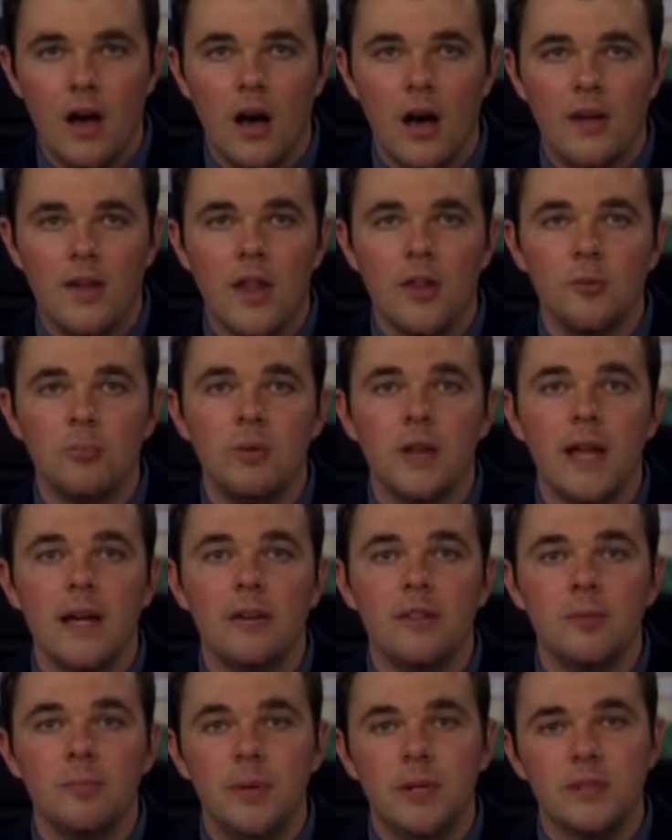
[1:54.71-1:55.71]
Another
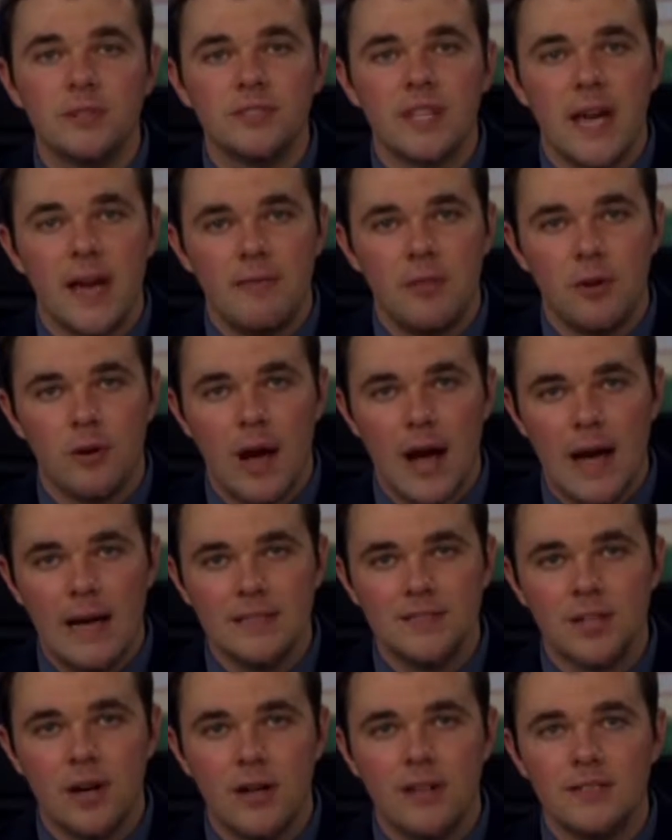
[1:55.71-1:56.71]
player the Bills have their
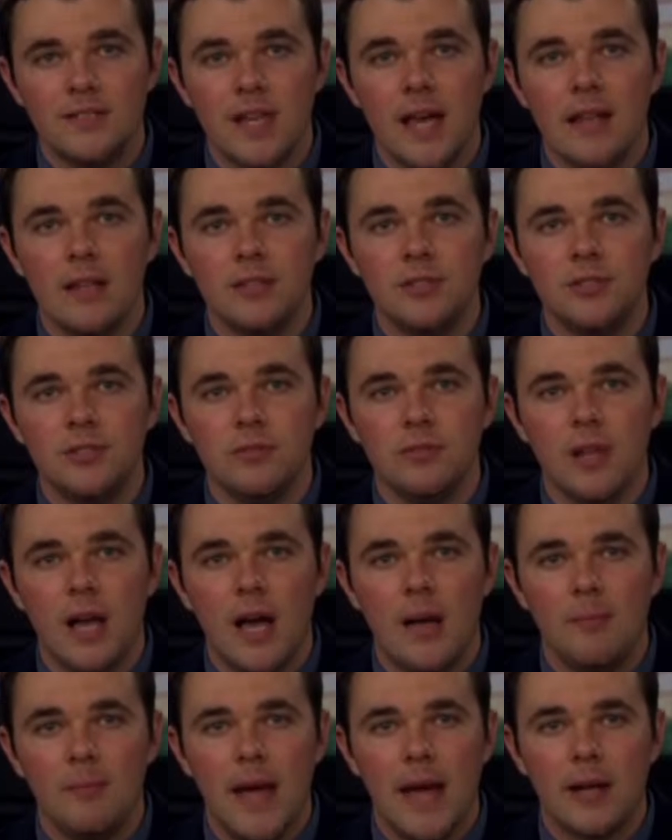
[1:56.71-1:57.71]
eyes on is LSU
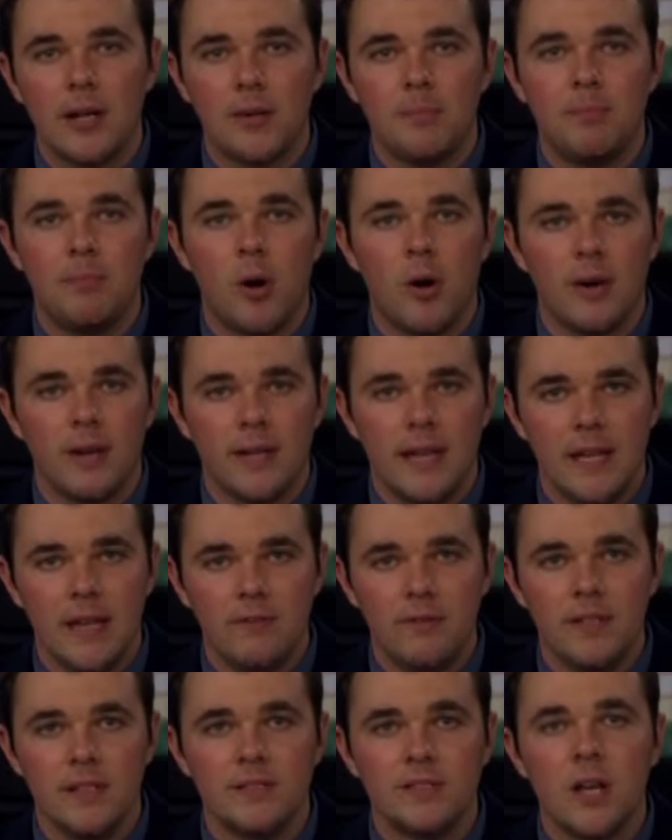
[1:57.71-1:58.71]
linebacker
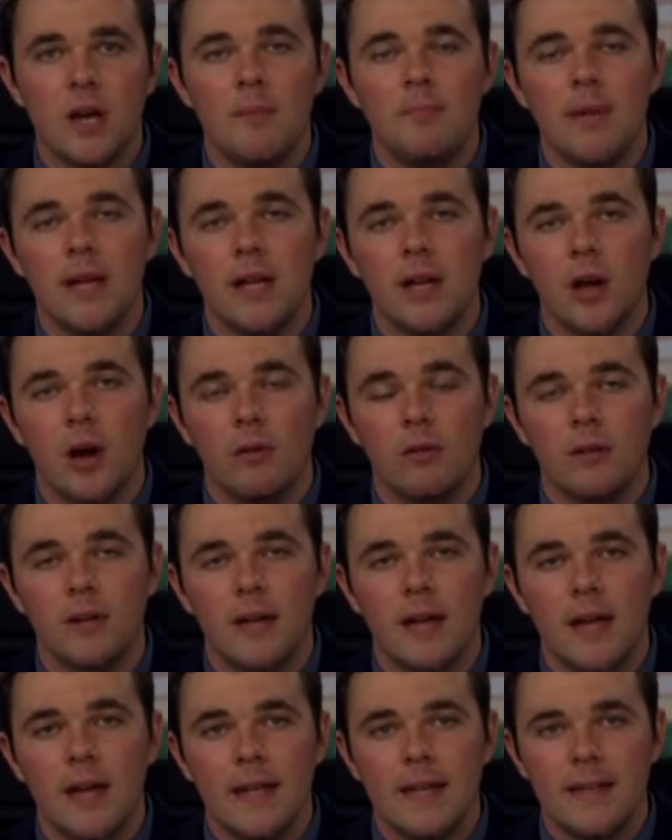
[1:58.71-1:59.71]
Barkevious Mingo.
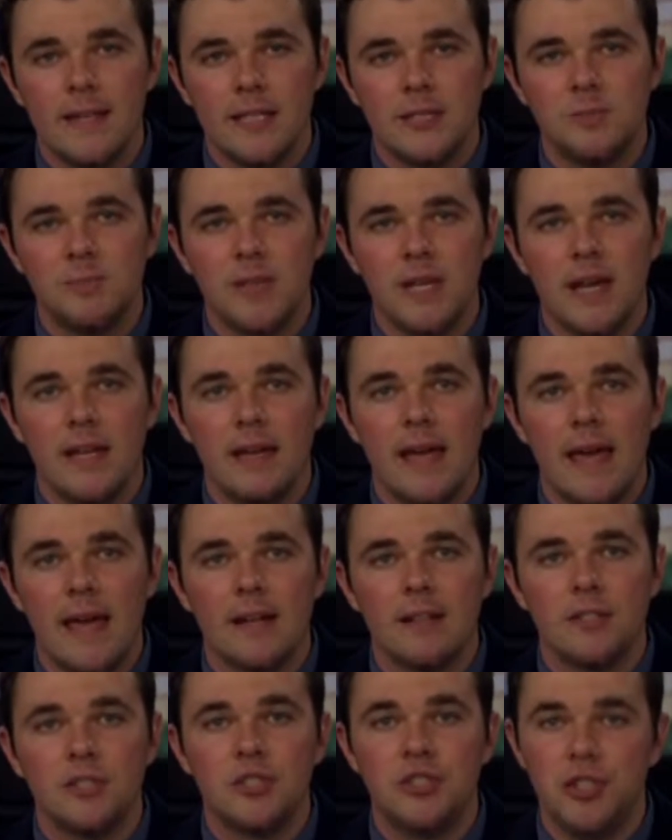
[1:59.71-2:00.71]
ESPN
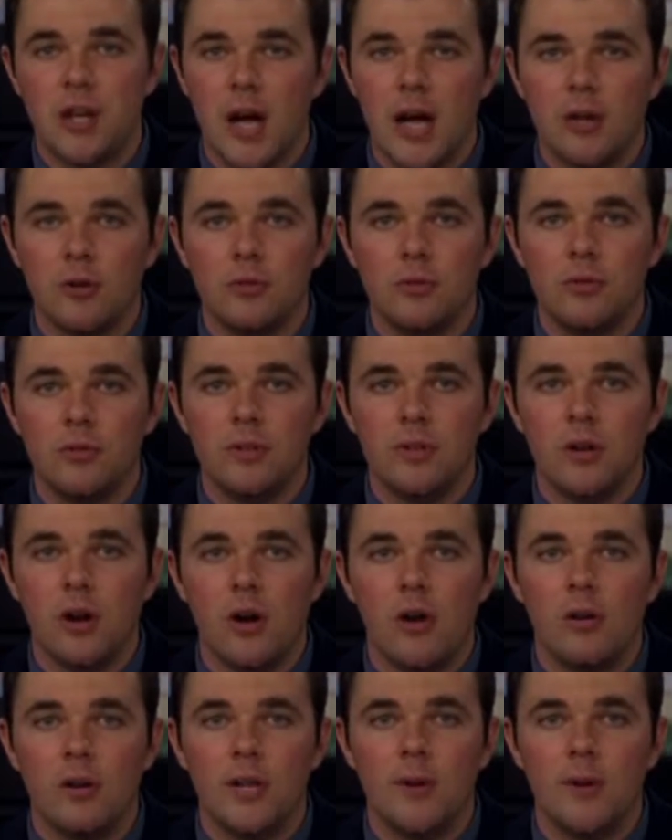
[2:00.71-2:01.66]
analyst John Gruden called